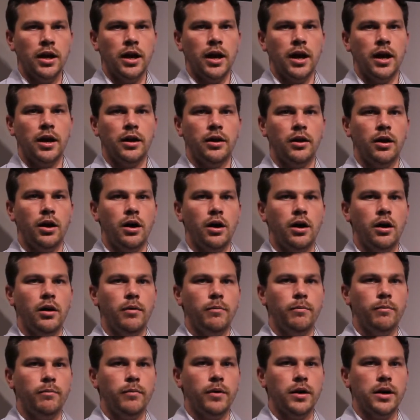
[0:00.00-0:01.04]
and
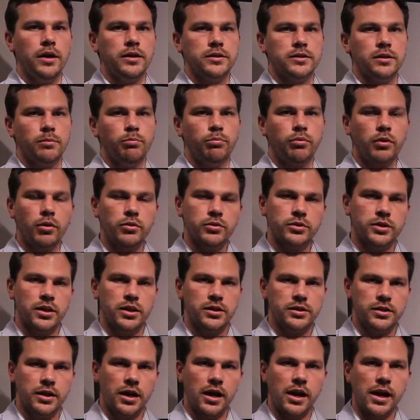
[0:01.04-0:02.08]
it's a process
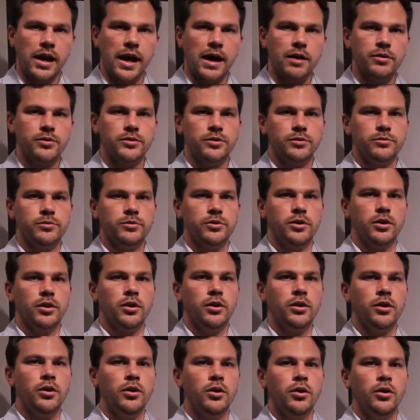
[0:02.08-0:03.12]
that allows them to
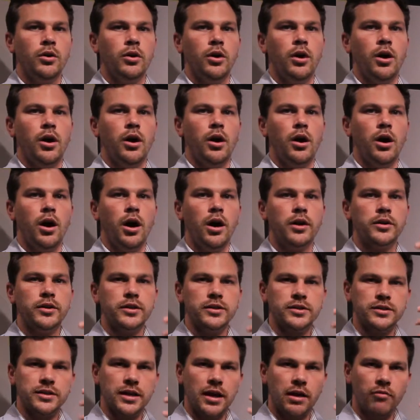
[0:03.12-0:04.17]

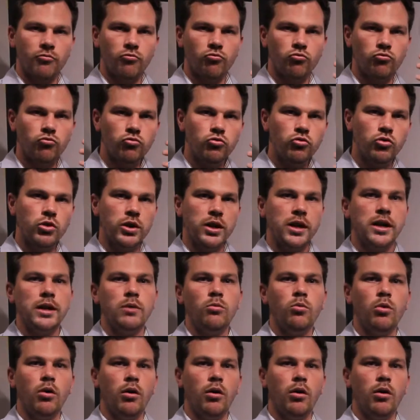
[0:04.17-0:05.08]
understand really